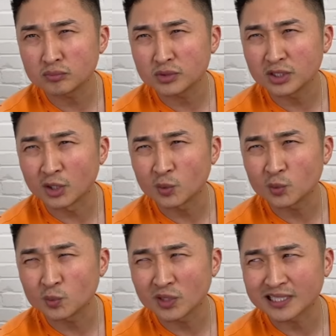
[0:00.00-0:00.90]
you know,
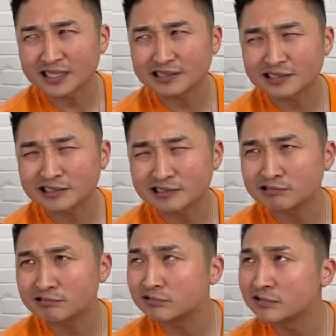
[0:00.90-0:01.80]
like,
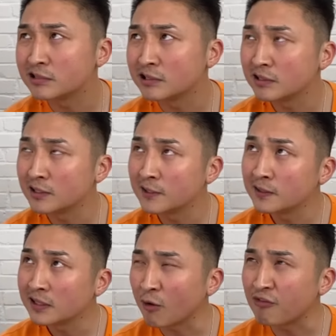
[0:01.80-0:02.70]

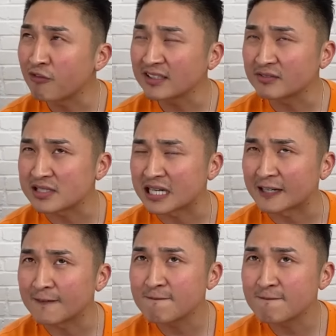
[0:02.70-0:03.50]
how effective is that?